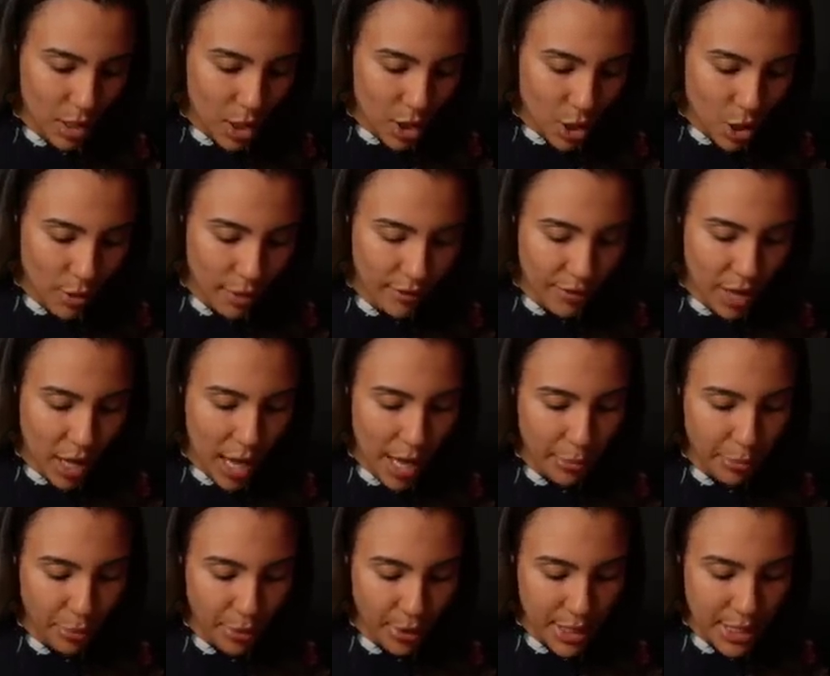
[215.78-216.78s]
You have the
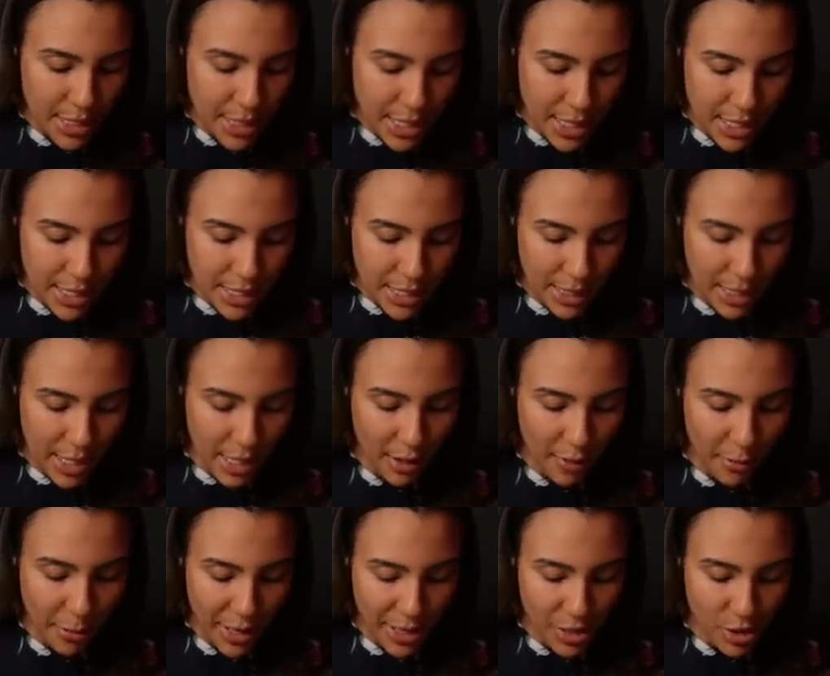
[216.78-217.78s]
High Priestess, the King
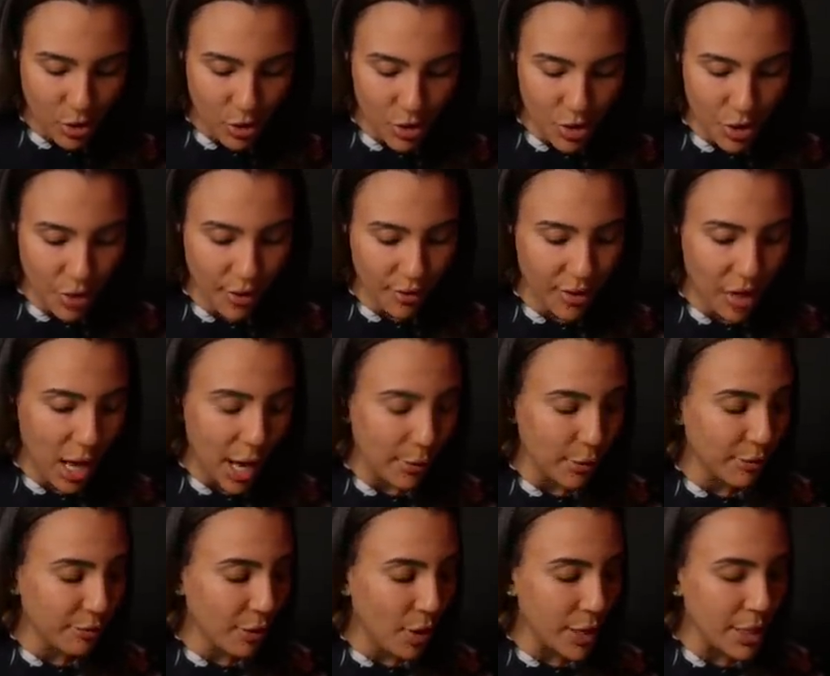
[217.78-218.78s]
of Pentacles, and you have the
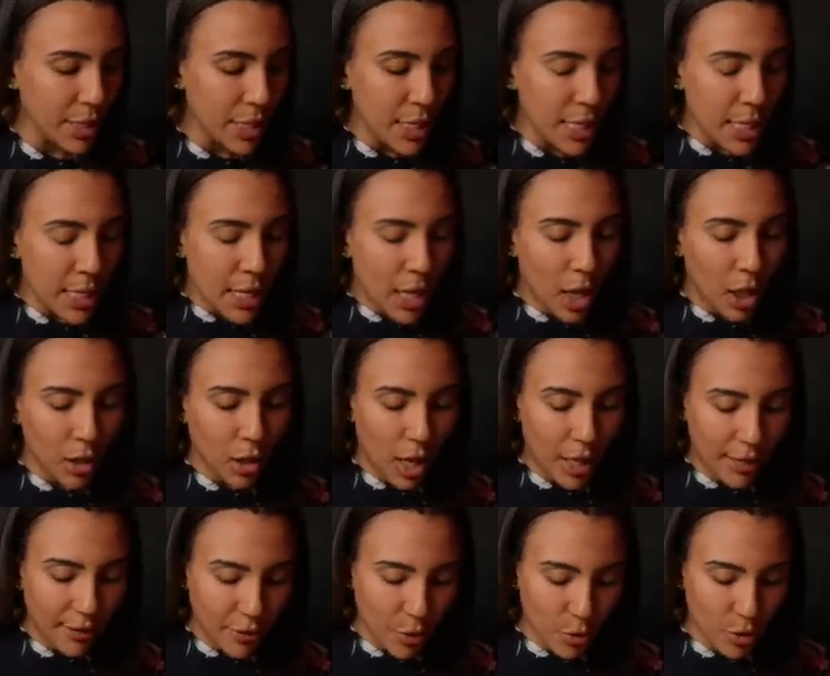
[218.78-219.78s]
Hierophant. A
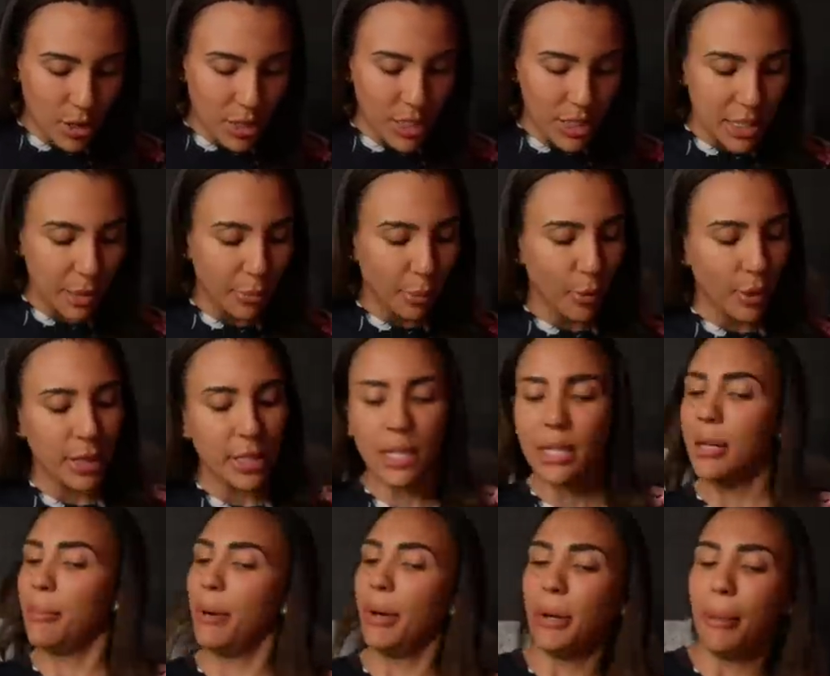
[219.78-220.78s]
lot of you are
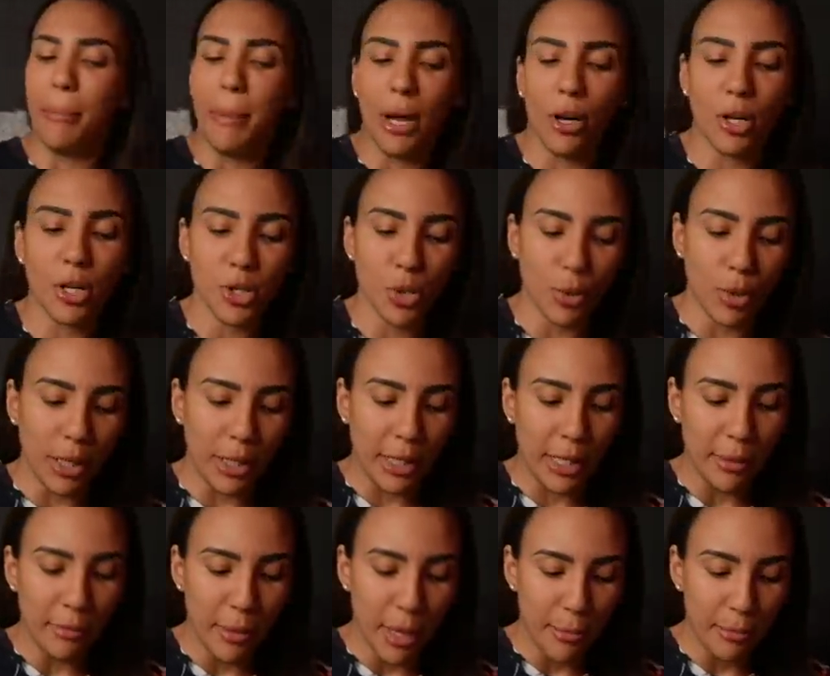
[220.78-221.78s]
disappointed about a marriage or a
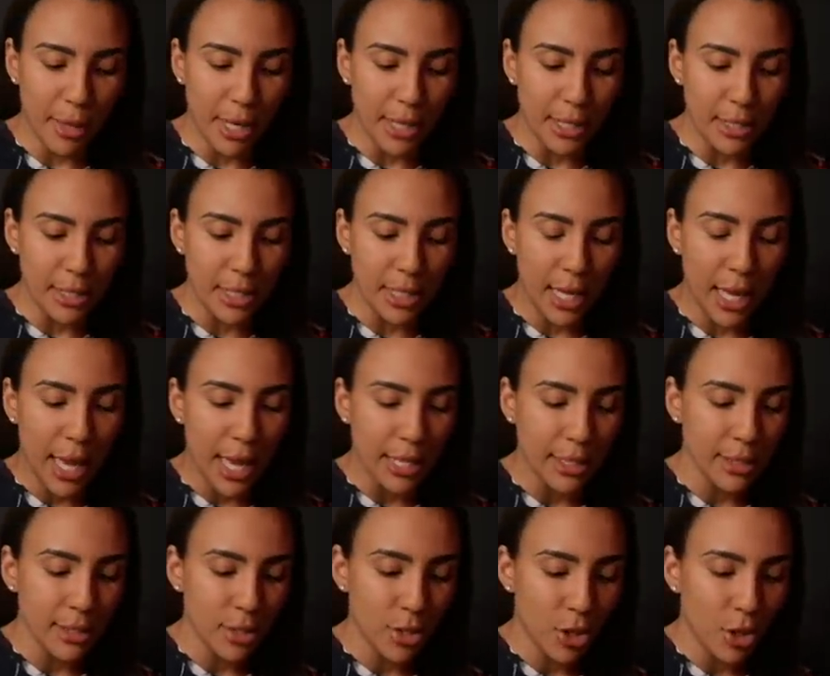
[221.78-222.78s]
commitment.
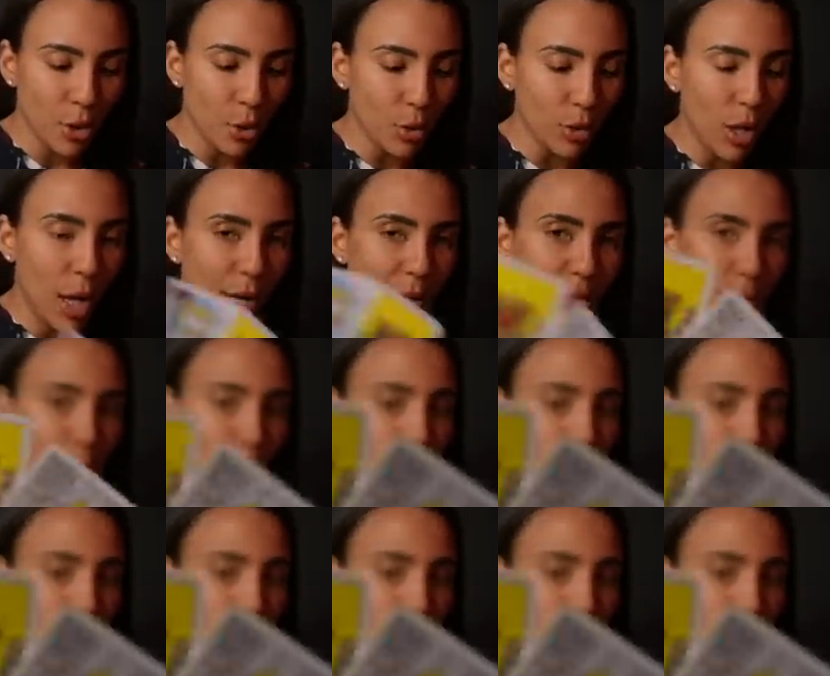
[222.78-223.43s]
And, you know, a lot of you